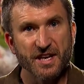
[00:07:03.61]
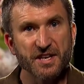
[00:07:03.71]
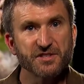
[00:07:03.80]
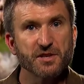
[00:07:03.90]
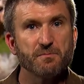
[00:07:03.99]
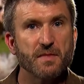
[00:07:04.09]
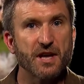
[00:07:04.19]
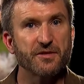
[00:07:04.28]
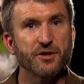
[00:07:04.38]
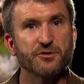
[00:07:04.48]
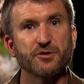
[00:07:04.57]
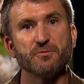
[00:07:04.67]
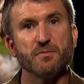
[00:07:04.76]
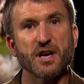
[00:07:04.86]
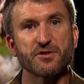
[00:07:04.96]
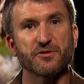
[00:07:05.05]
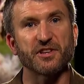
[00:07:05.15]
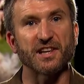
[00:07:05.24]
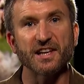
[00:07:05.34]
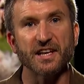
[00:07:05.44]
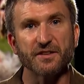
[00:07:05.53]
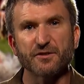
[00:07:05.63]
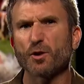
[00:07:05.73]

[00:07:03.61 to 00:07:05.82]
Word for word: It's a method to measure the length